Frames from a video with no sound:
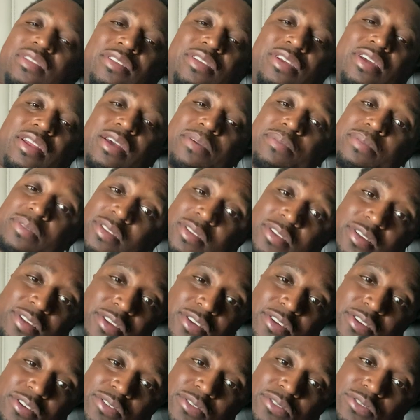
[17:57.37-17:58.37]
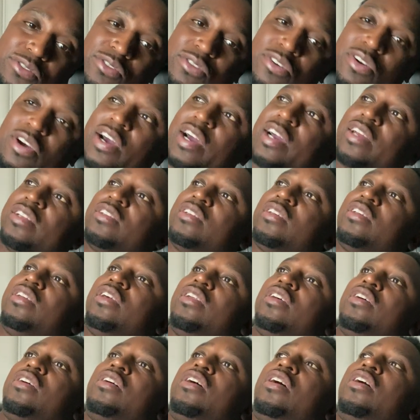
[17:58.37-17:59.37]
that I'm still trying to
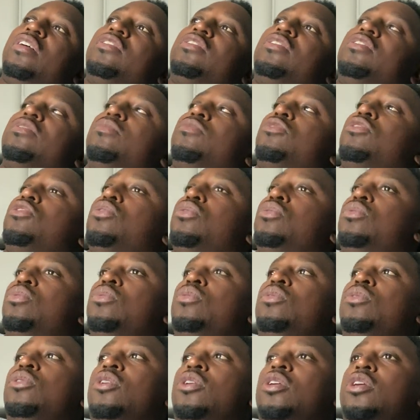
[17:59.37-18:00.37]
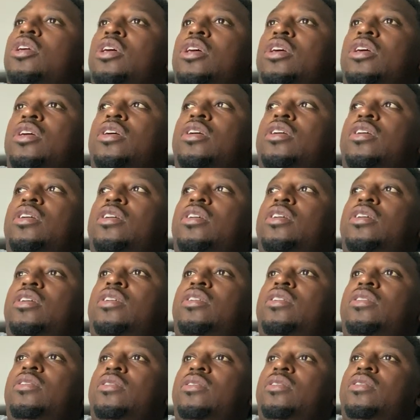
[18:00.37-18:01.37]
get accustomed to.
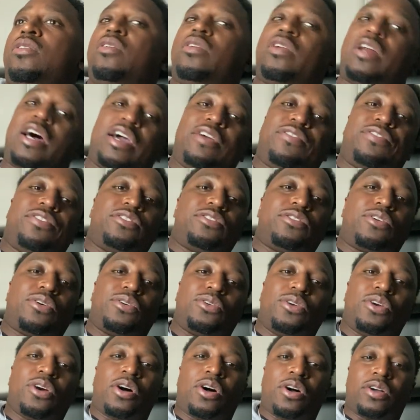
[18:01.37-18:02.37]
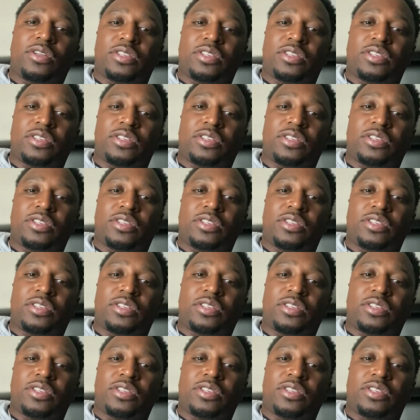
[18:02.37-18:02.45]
Life will throw you all